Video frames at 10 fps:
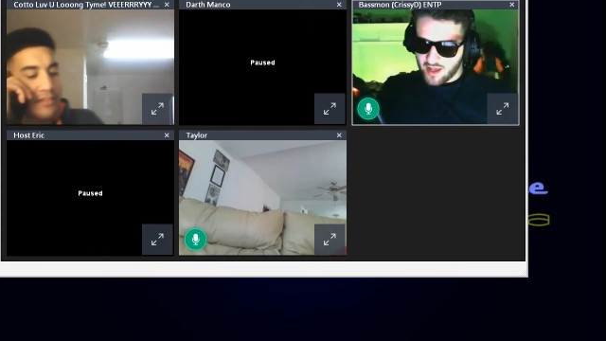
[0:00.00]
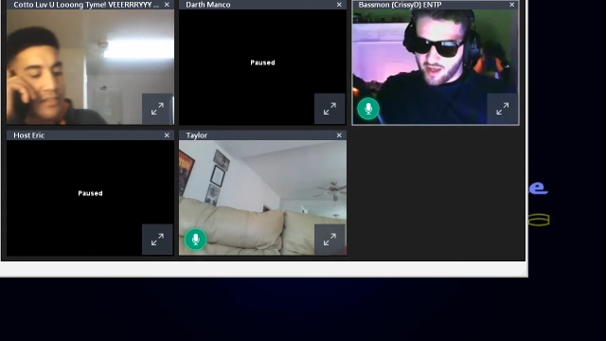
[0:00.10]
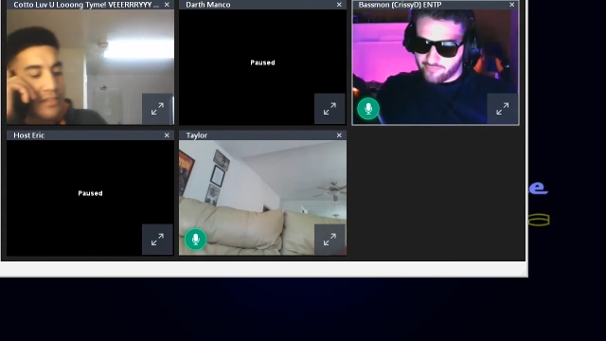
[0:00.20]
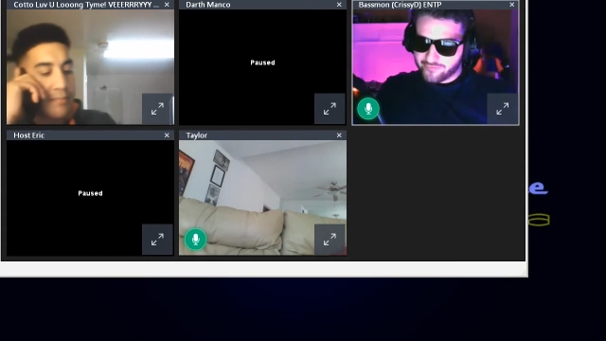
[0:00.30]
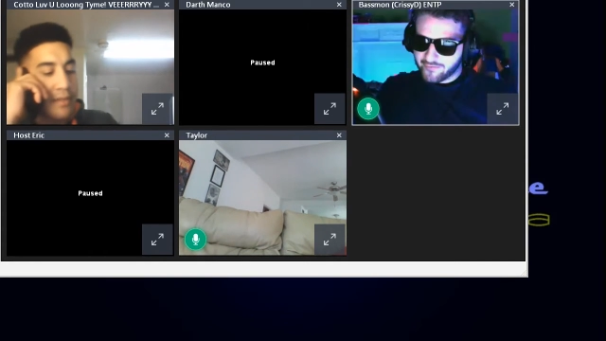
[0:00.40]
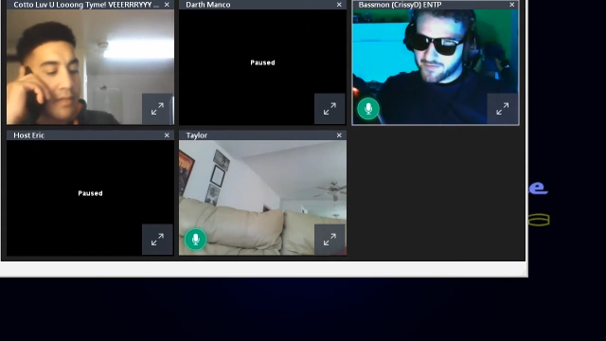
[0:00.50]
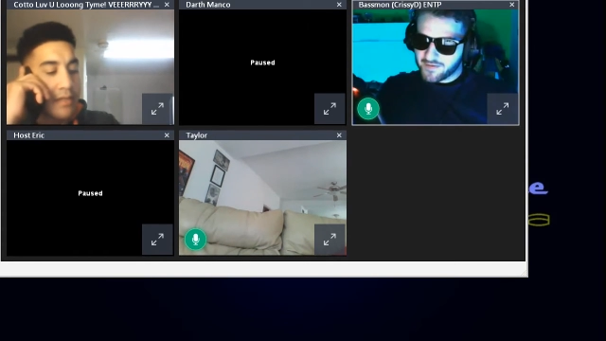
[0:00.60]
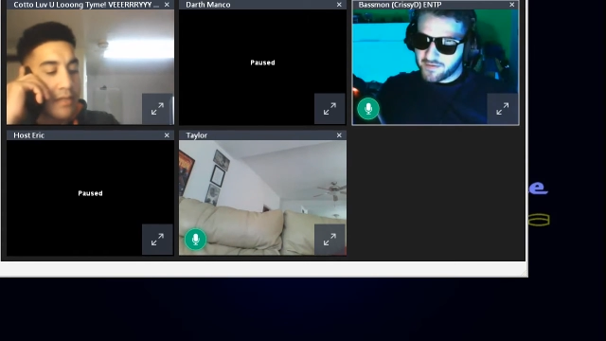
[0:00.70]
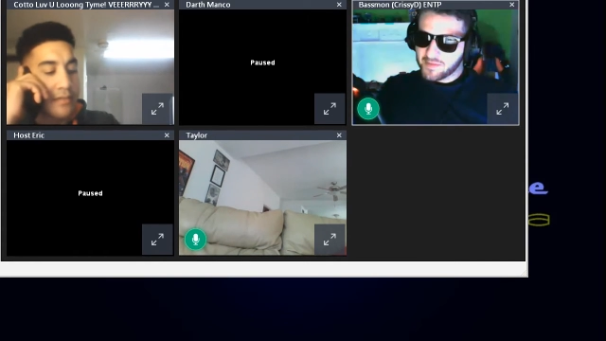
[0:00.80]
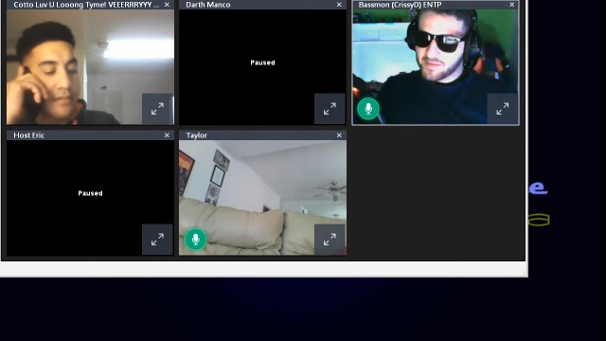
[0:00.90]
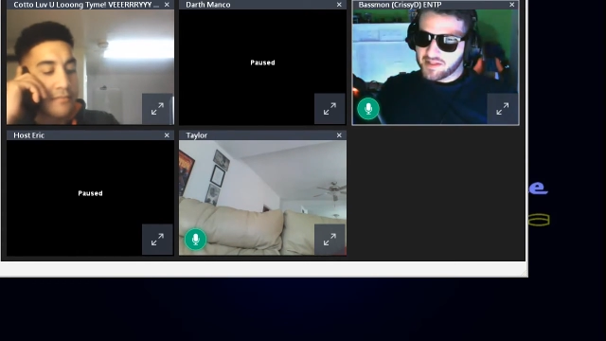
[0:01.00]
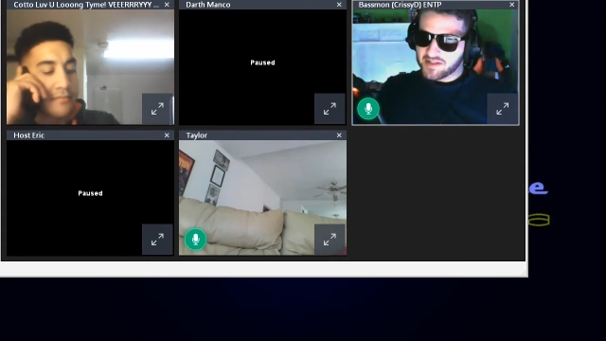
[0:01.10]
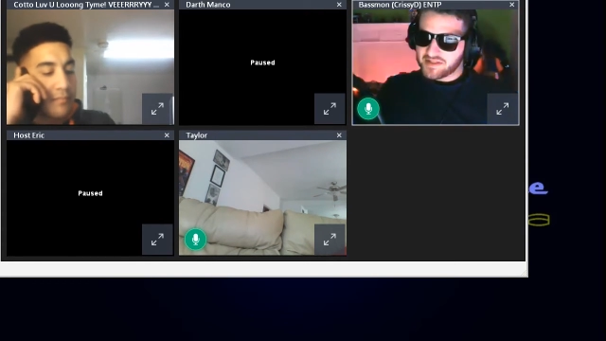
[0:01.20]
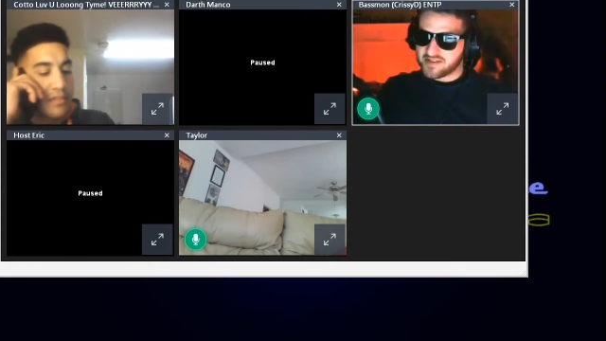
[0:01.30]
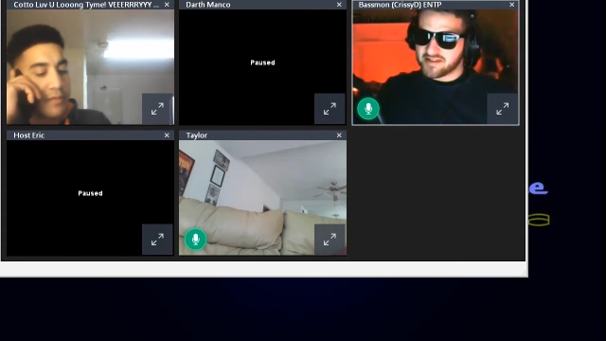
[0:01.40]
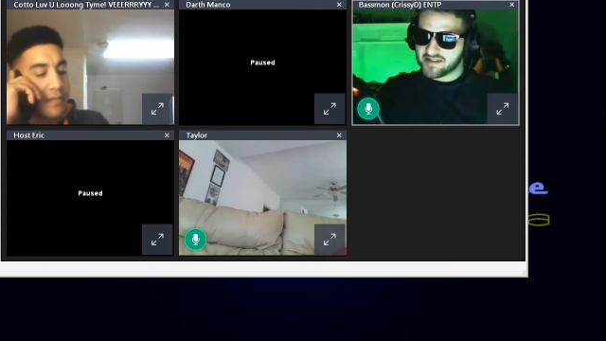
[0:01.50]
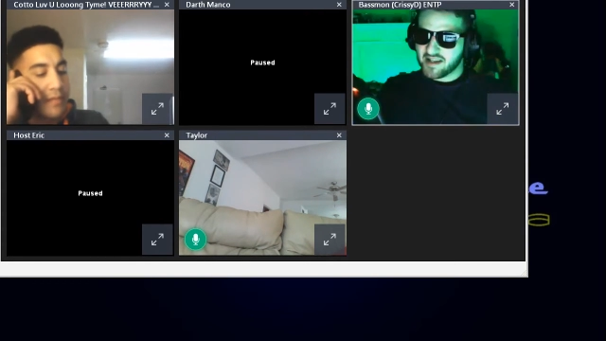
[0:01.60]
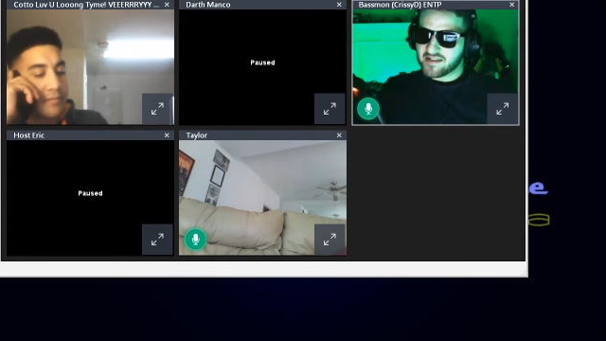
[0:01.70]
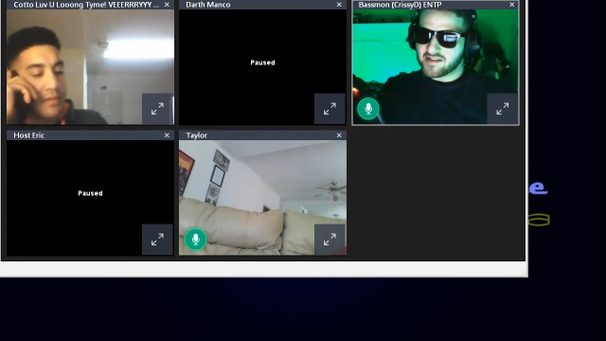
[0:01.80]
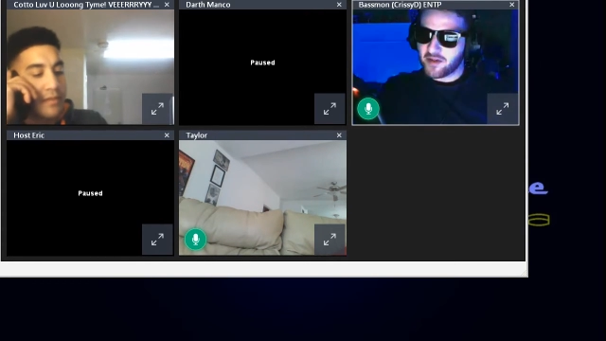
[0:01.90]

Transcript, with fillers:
Speaker 1: Every 15 minutes, this gets